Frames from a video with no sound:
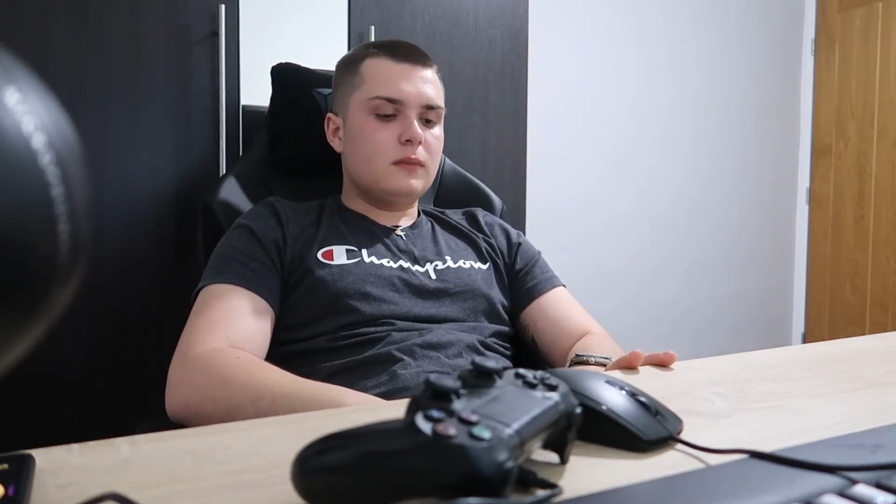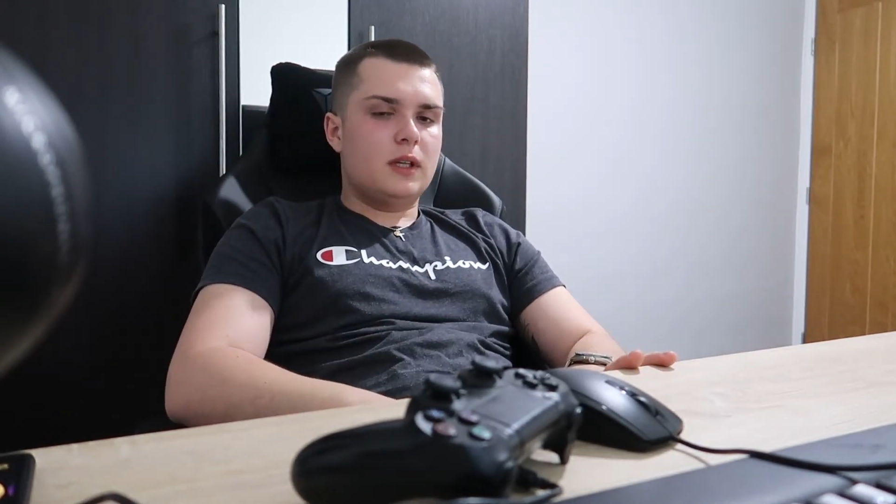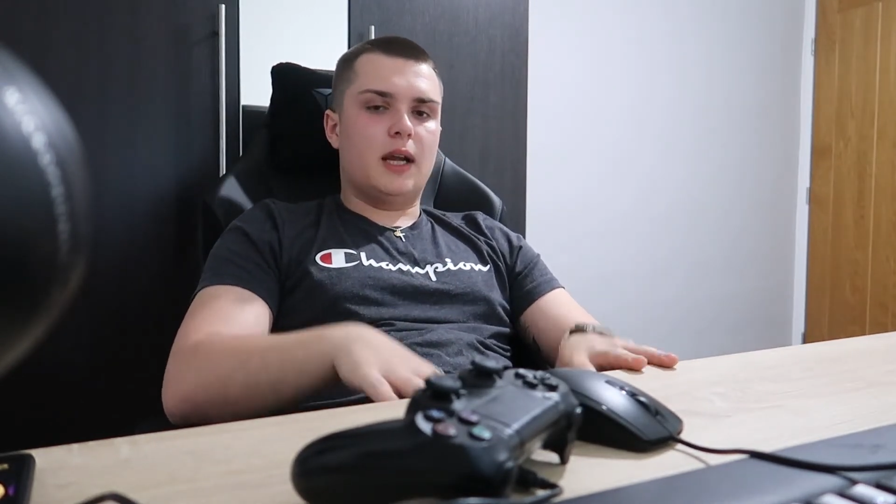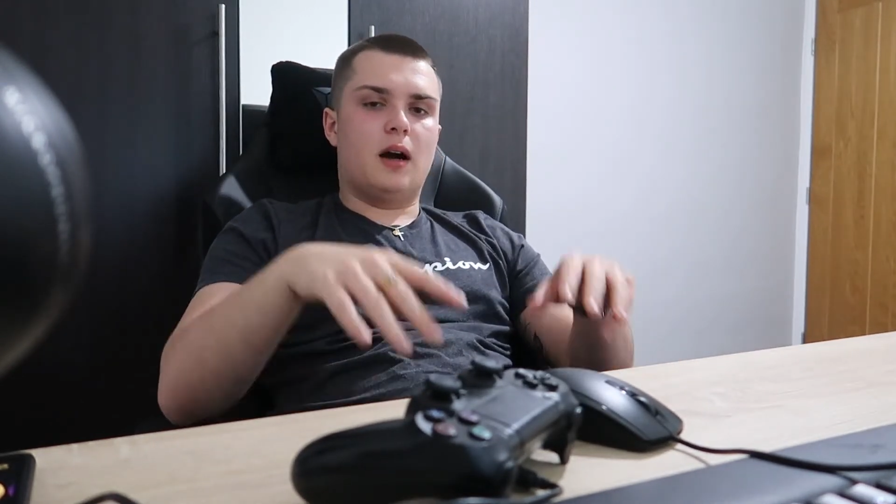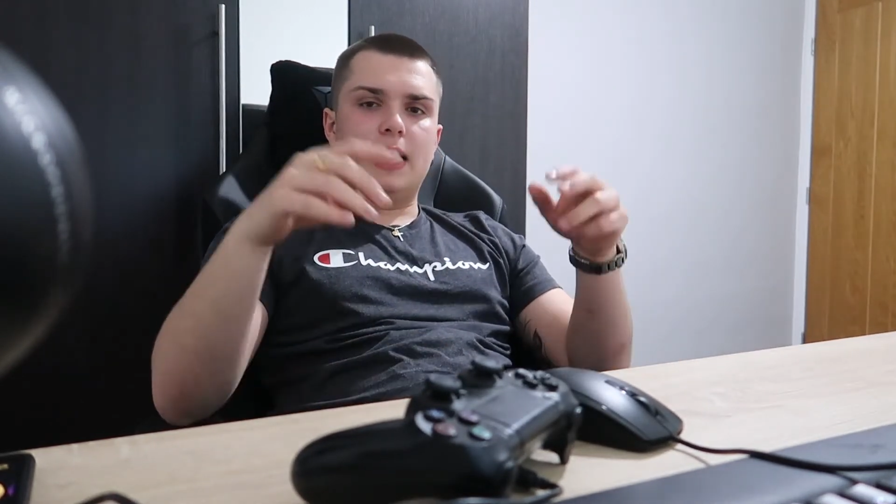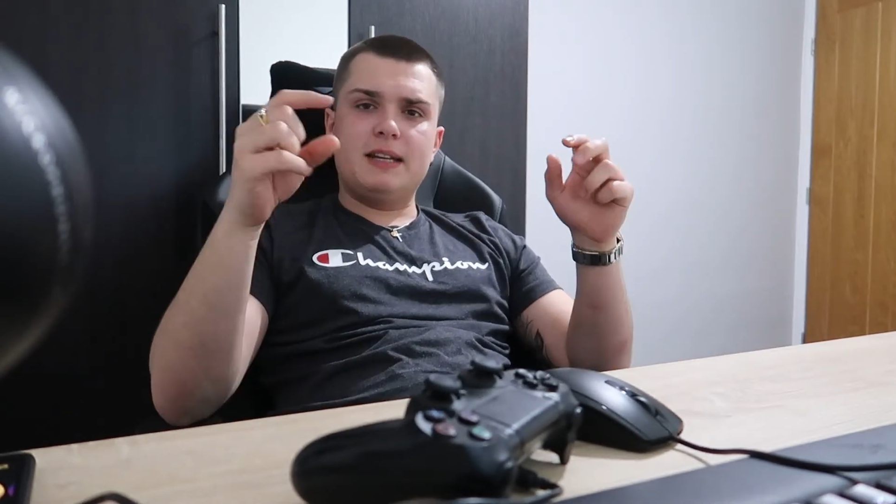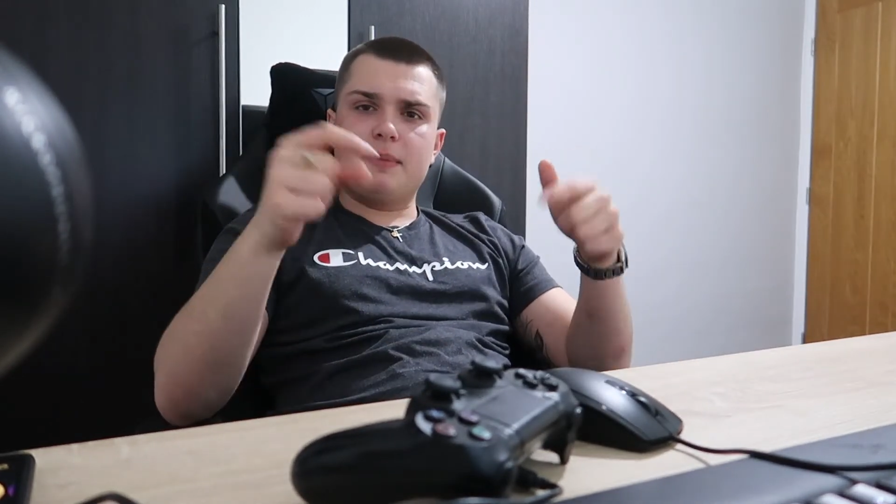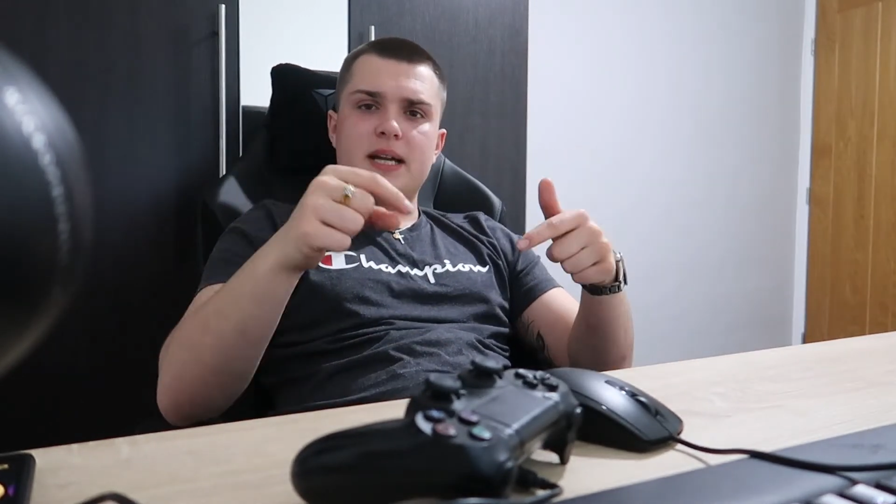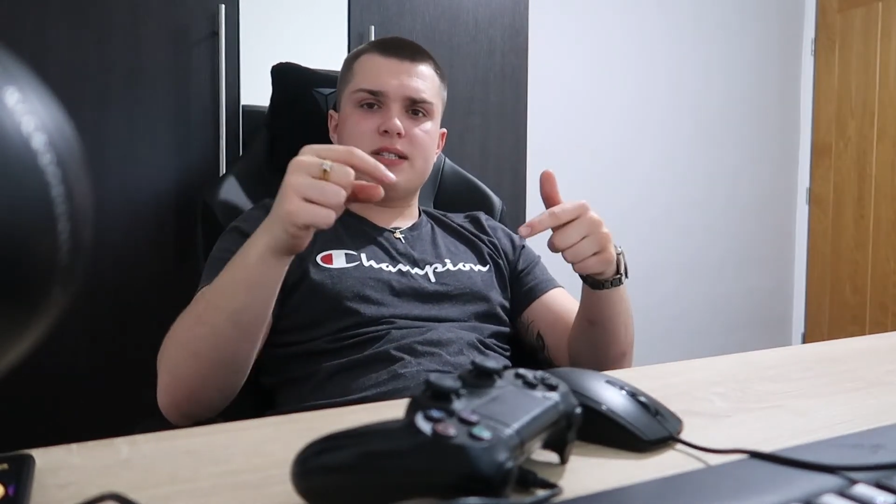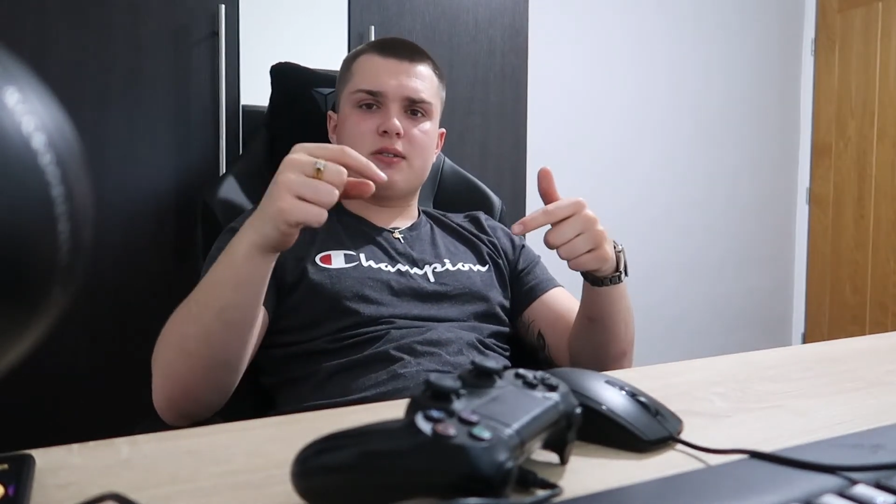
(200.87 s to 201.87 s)
Yeah, I'll leave
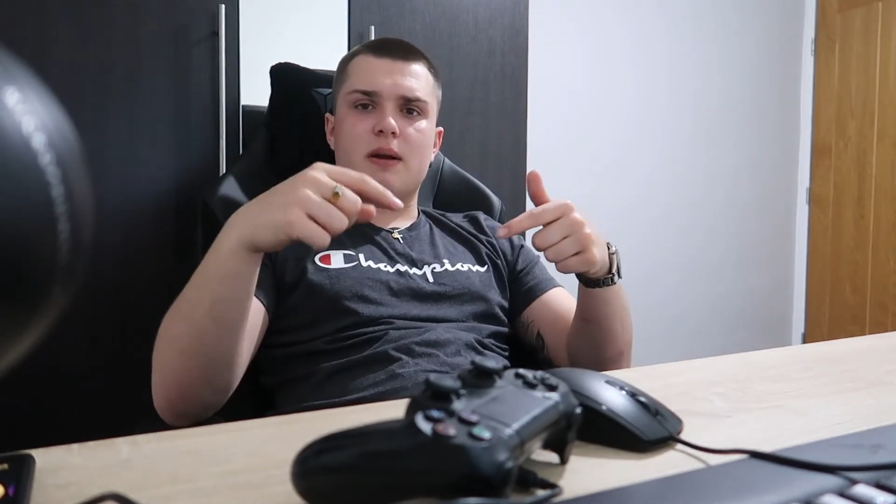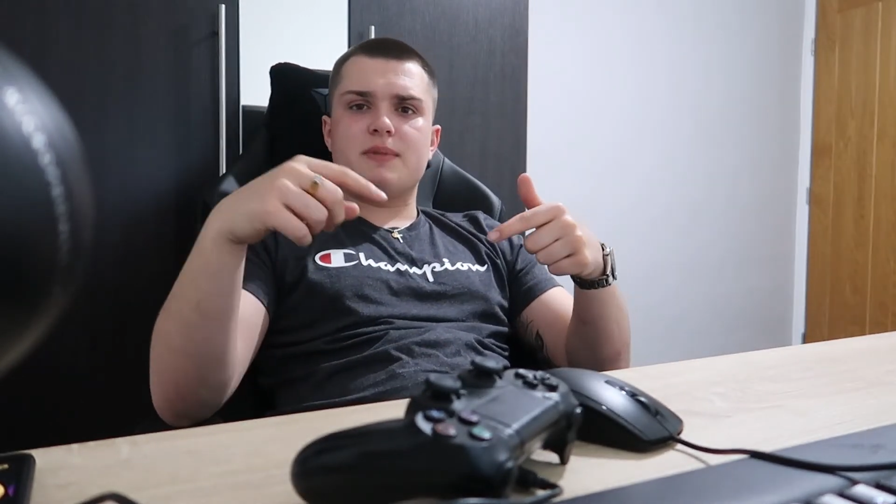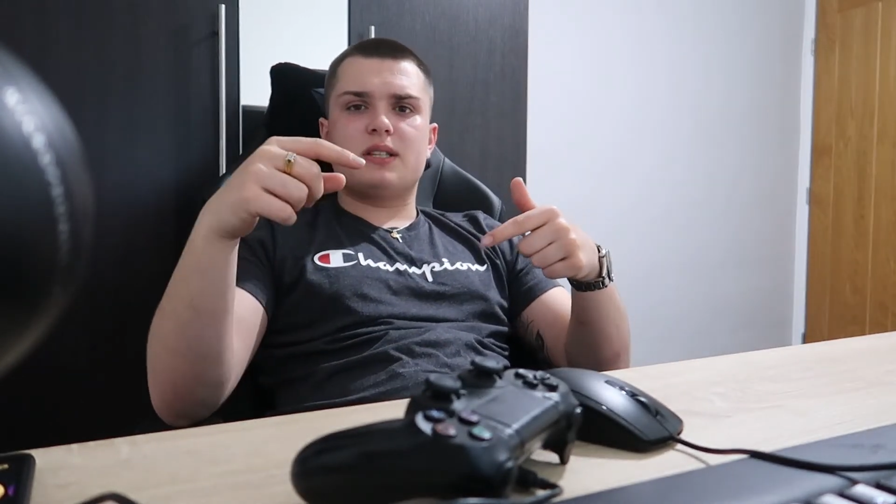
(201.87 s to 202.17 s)
my Instagram and